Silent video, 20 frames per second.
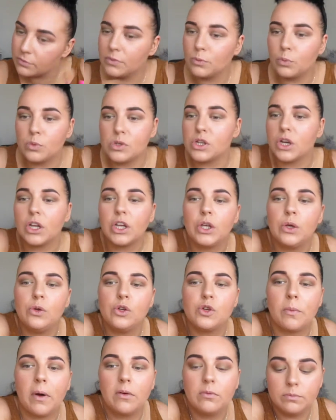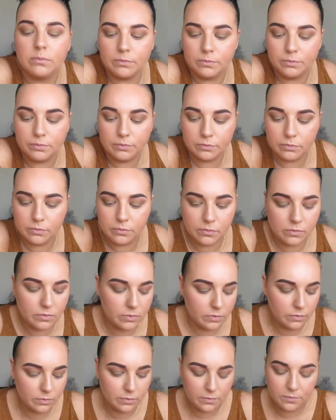wasn't a huge amount.
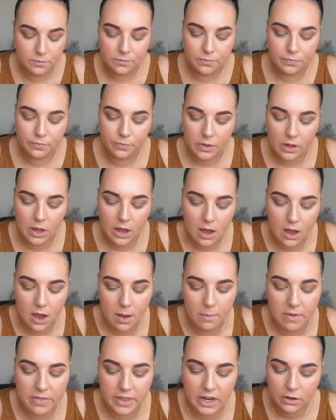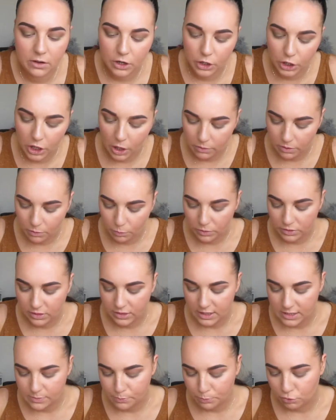And then I'm going to go in with
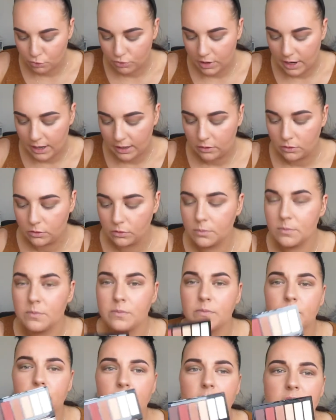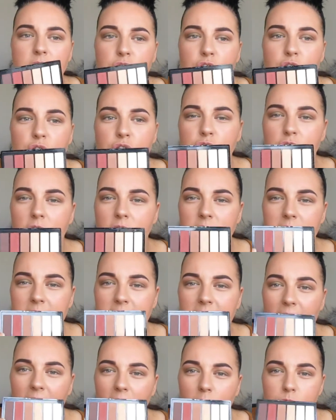this brown just on
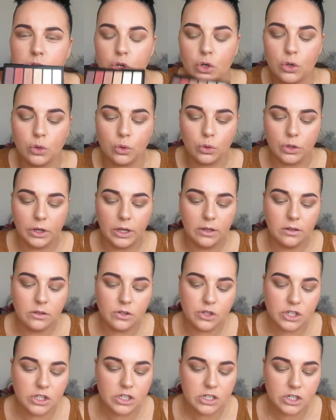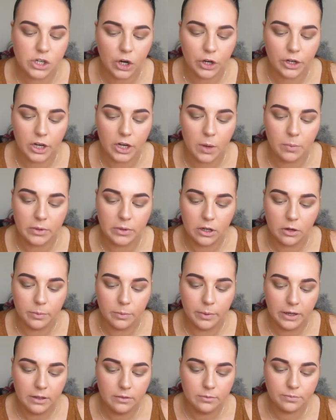the outer corner, just to darken it up a little
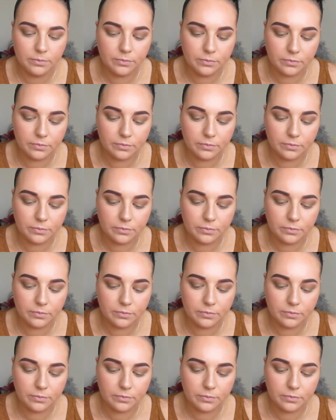bit.